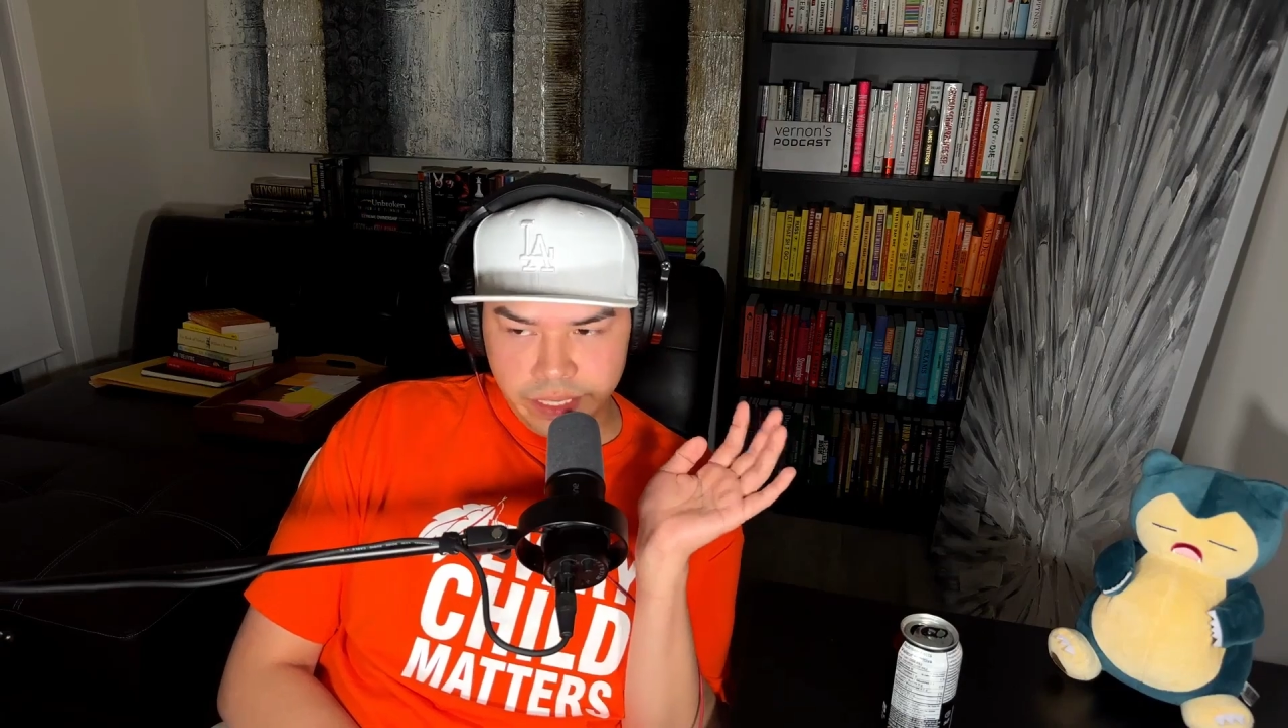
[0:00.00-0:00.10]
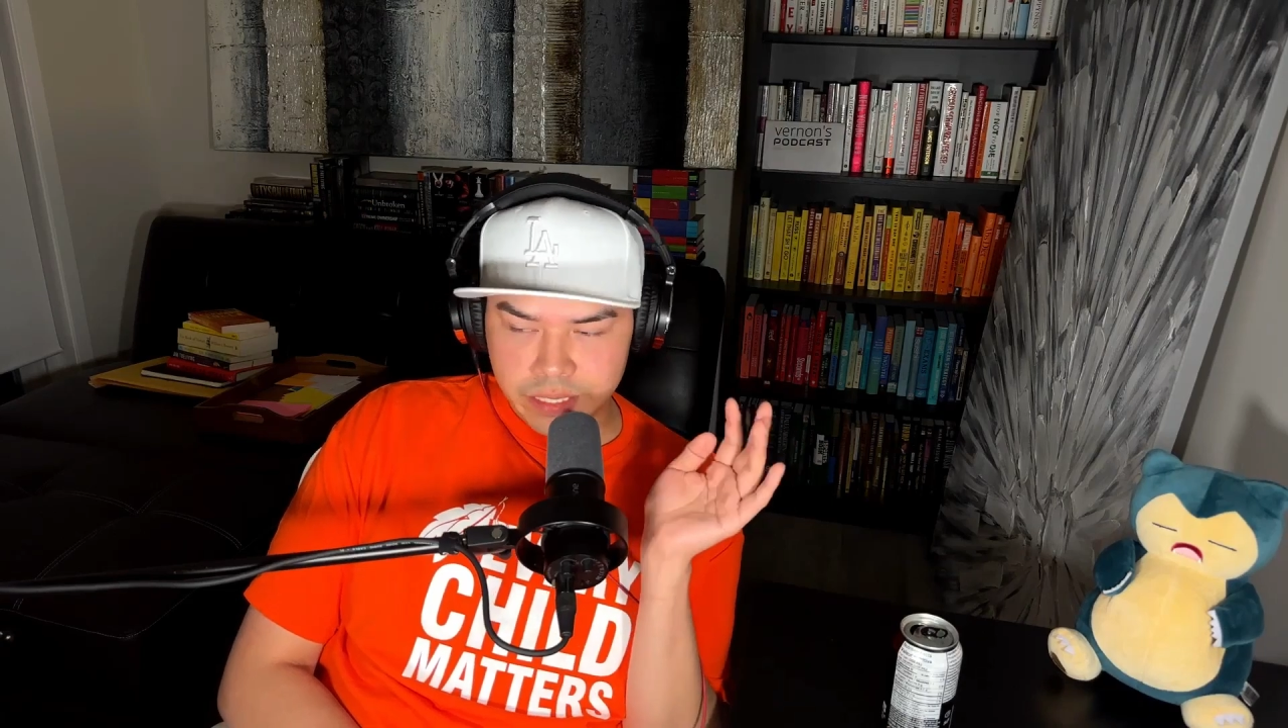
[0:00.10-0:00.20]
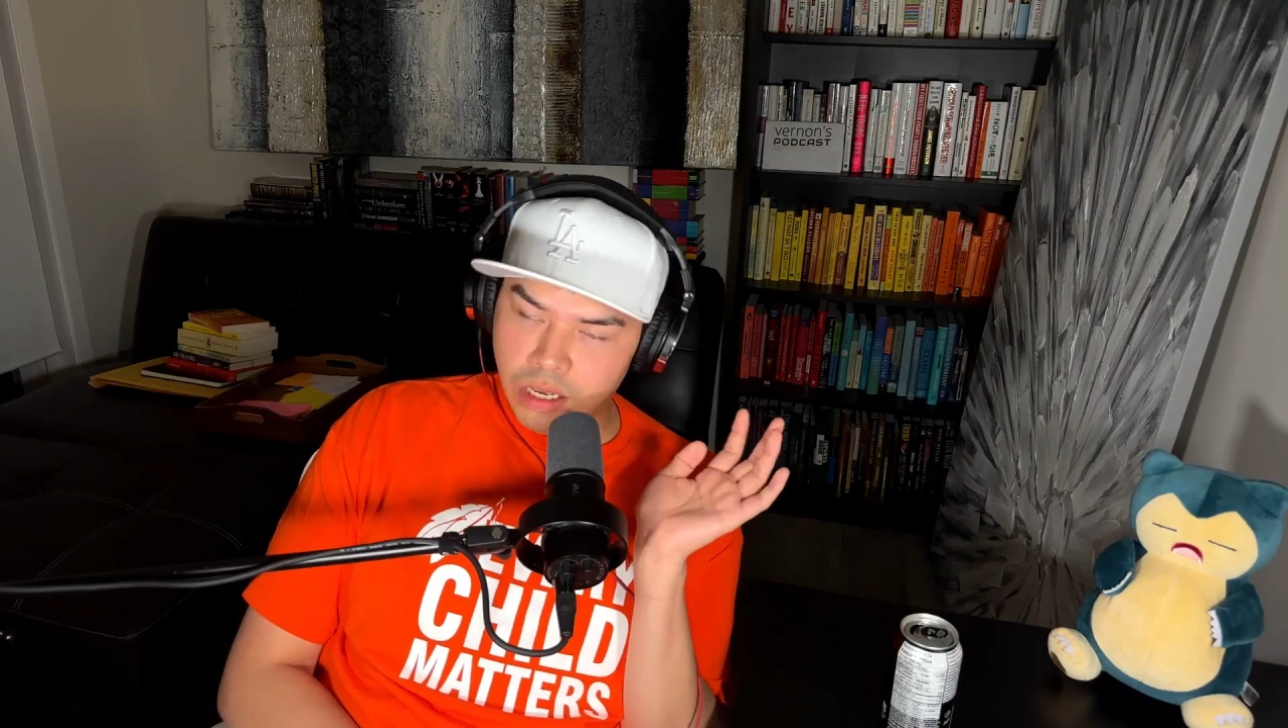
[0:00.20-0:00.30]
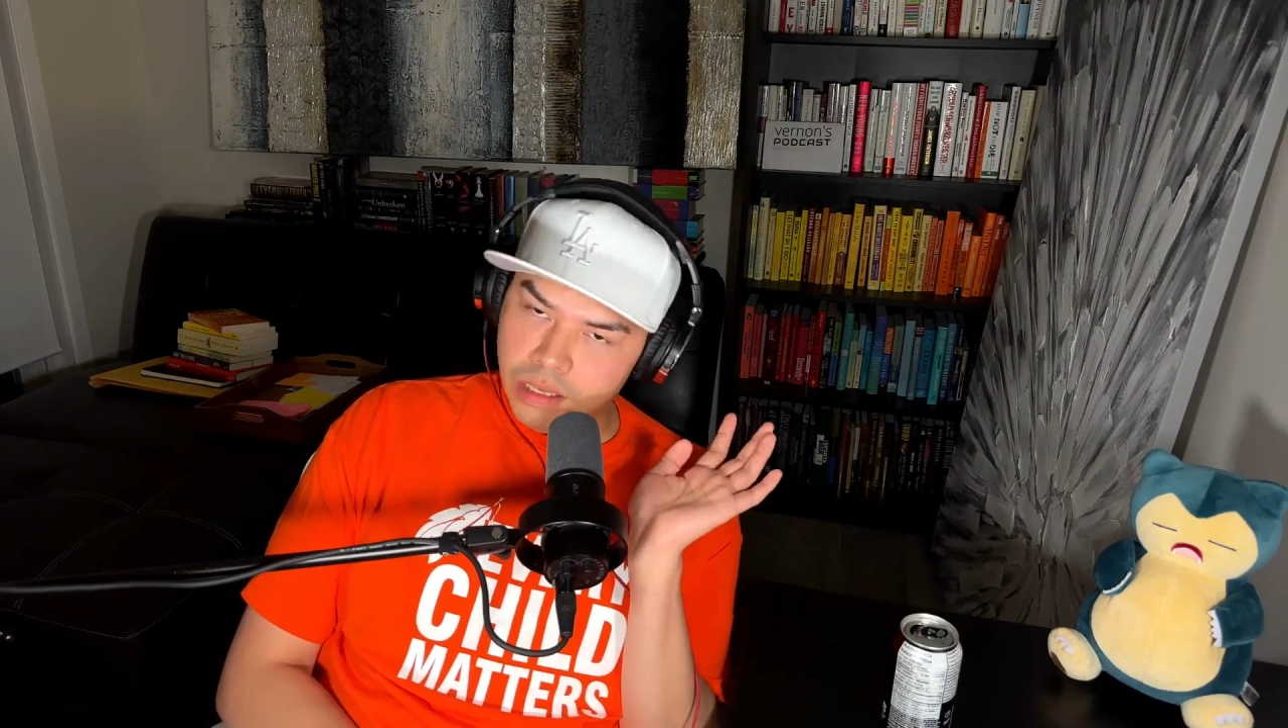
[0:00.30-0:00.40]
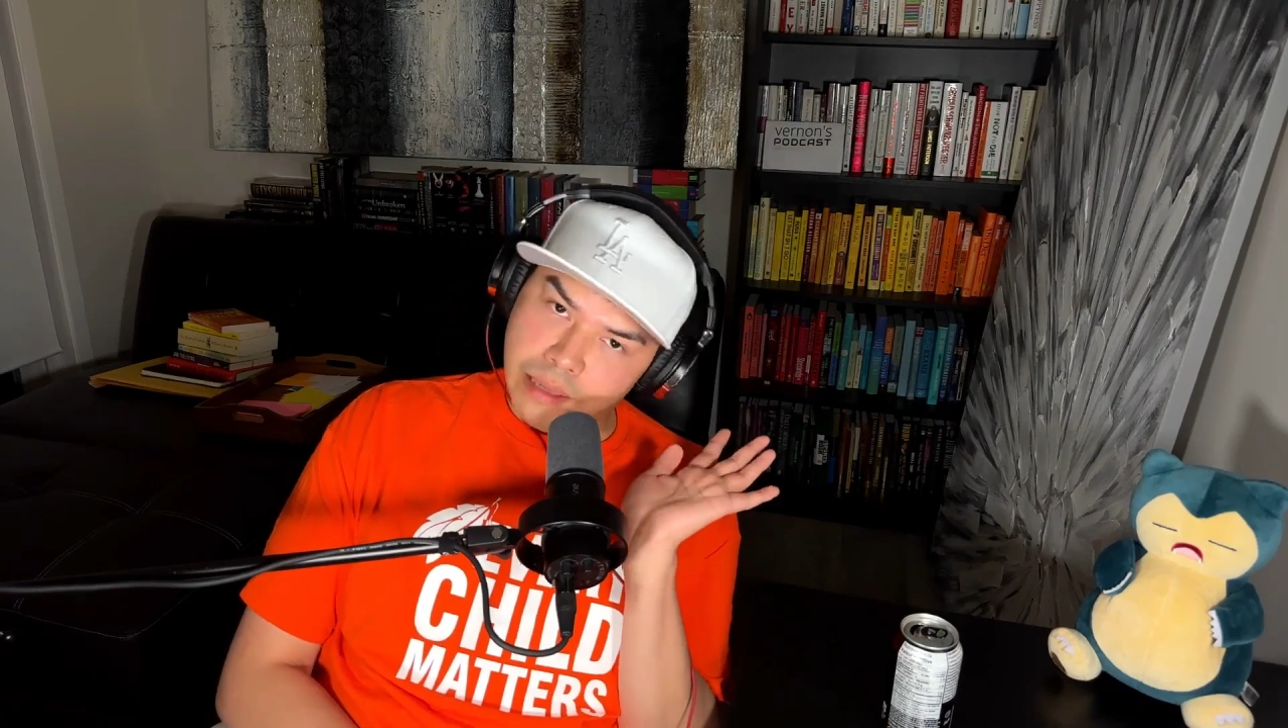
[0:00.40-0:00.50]
is
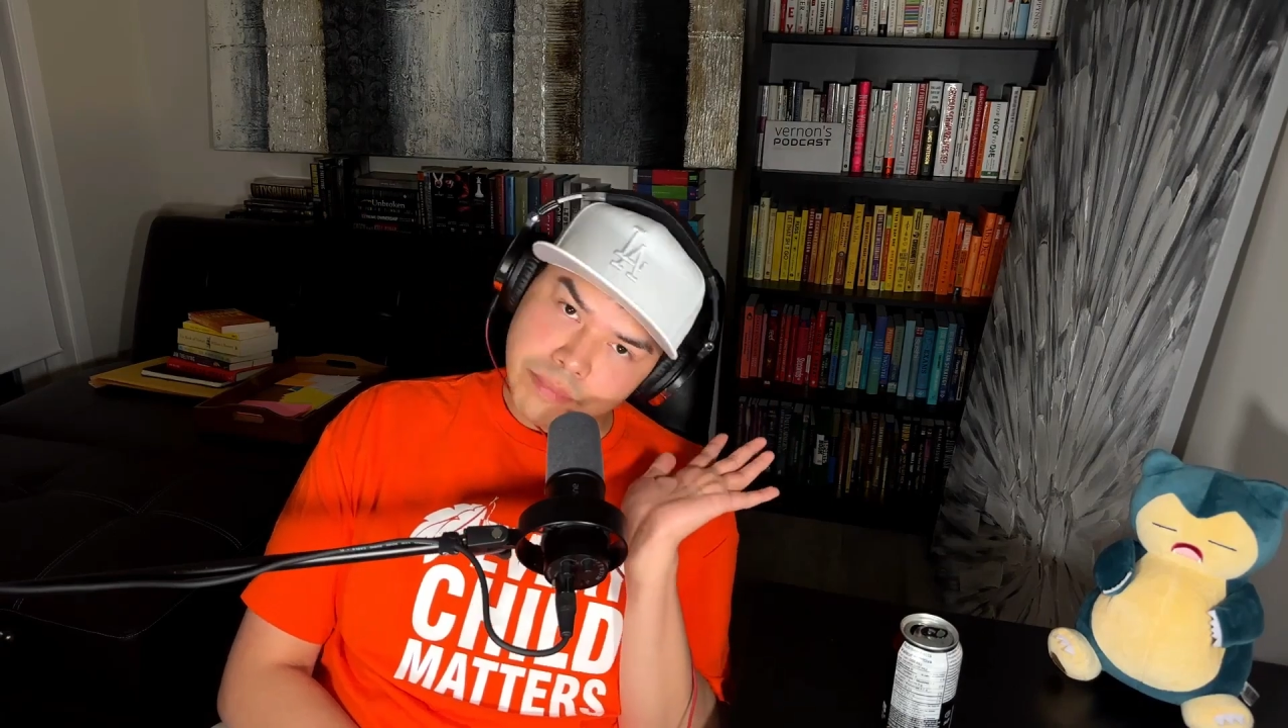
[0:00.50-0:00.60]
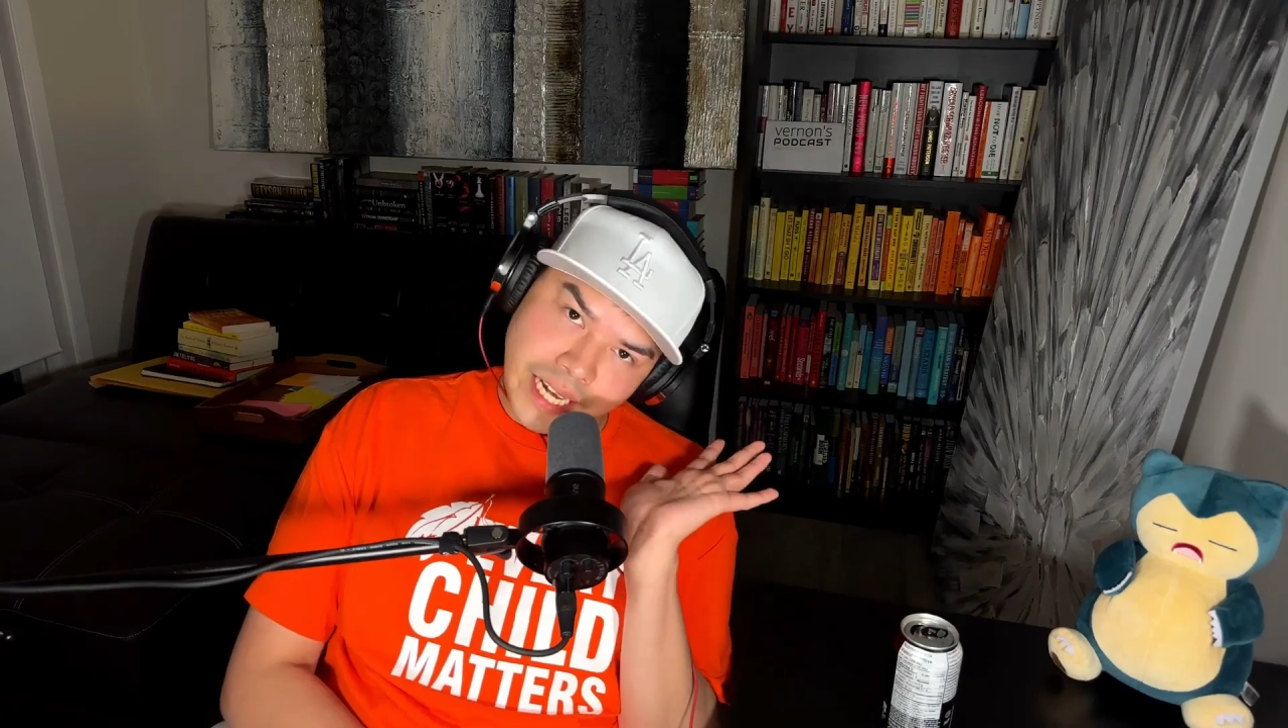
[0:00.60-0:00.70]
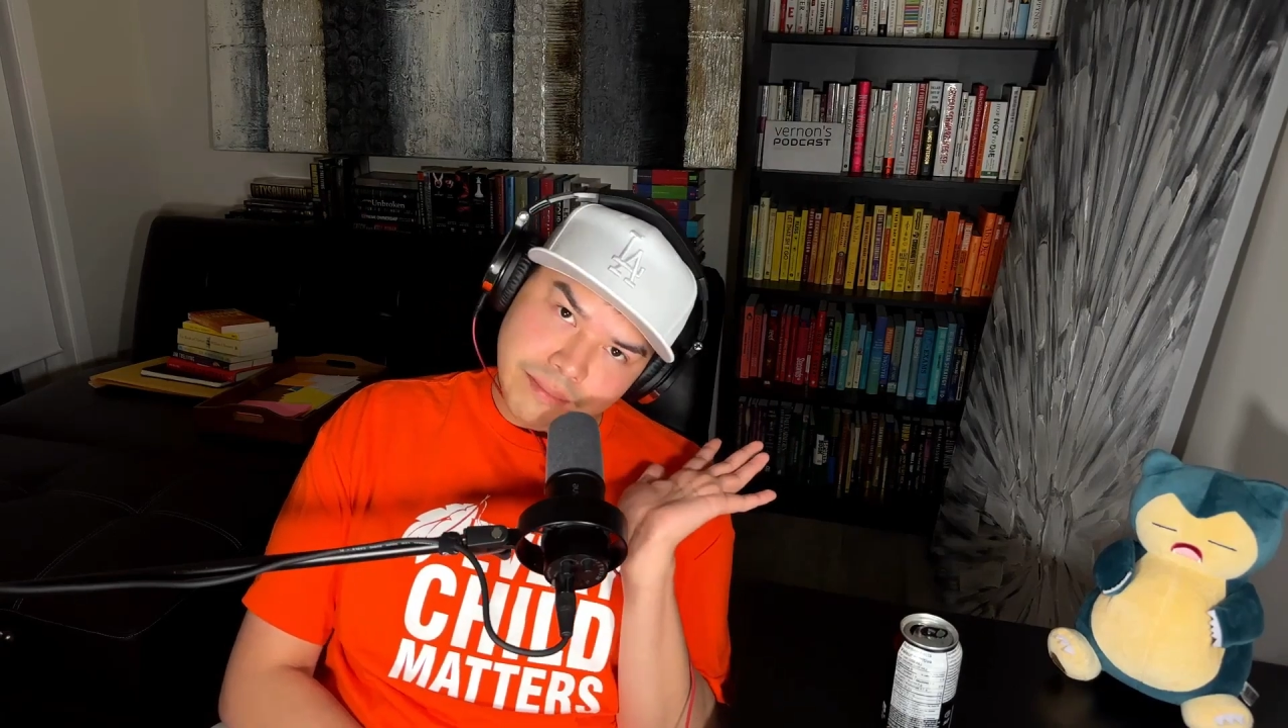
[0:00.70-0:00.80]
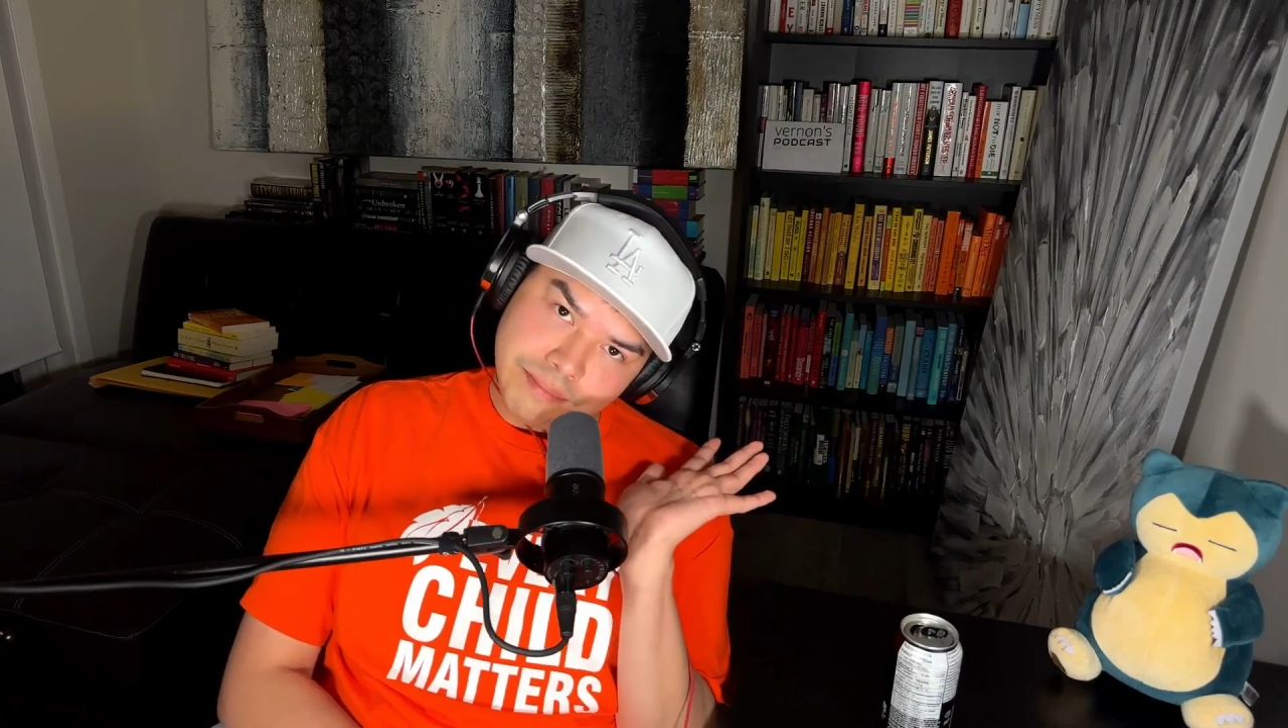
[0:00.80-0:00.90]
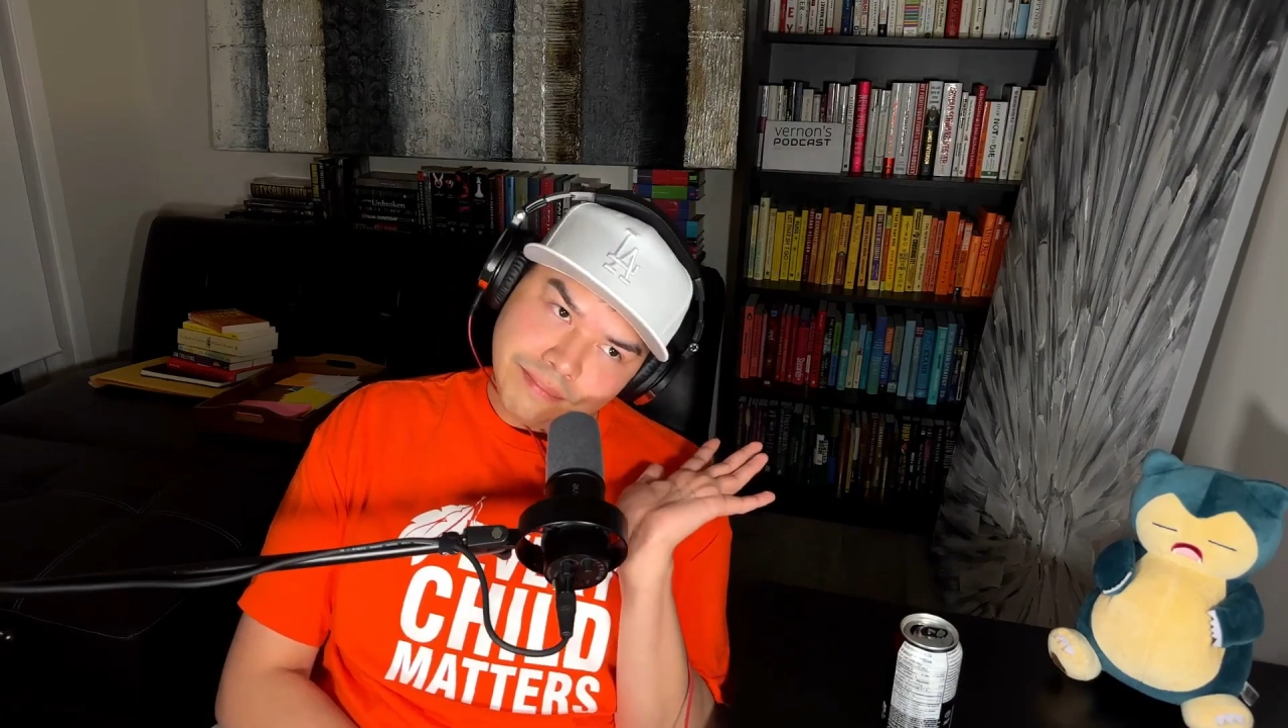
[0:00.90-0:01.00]
all I'm
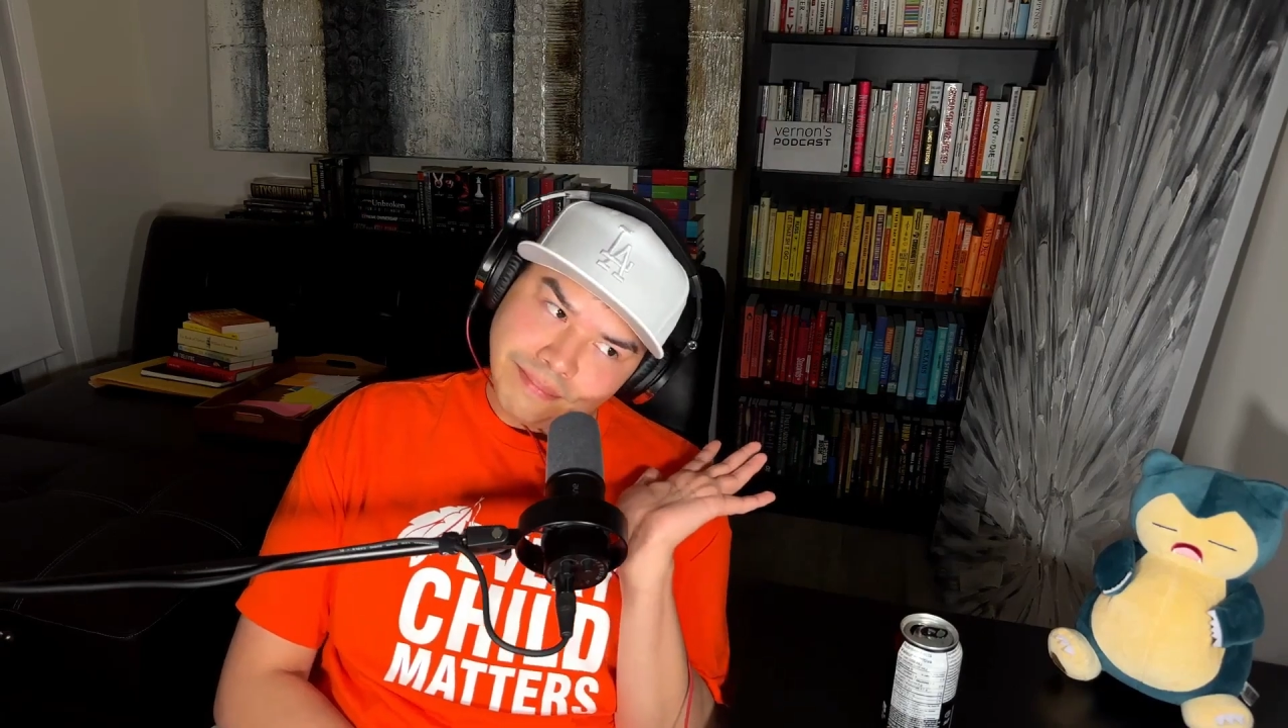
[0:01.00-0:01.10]
saying.